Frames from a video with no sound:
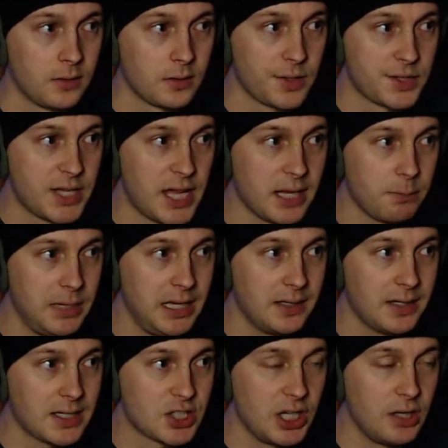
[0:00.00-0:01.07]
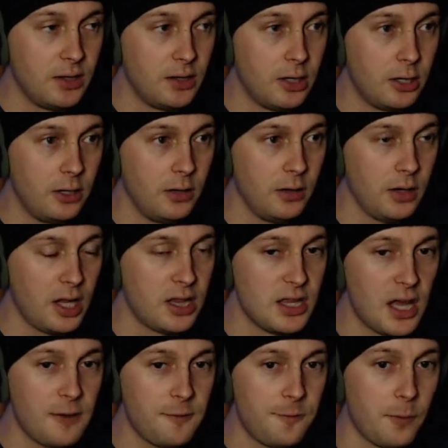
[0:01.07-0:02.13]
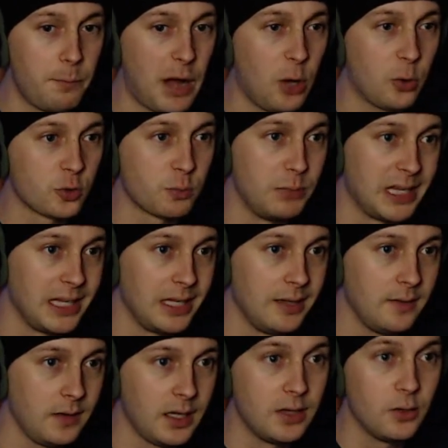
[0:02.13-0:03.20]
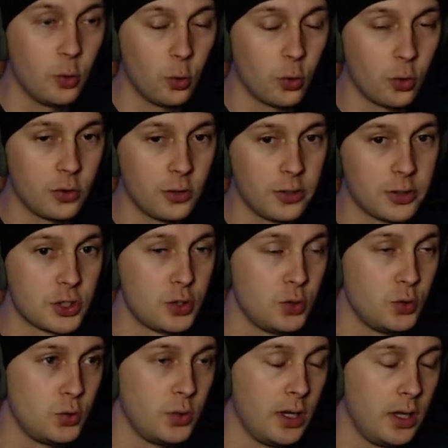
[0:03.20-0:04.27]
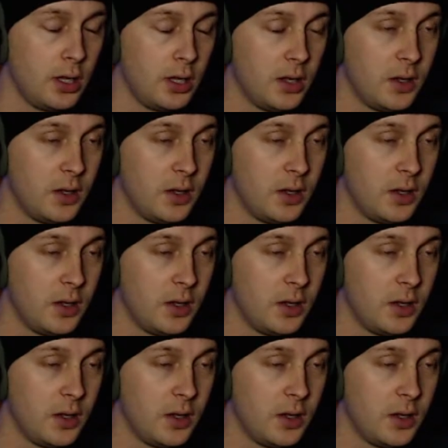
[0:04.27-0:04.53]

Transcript: Does that mean that she learned enough about me in order to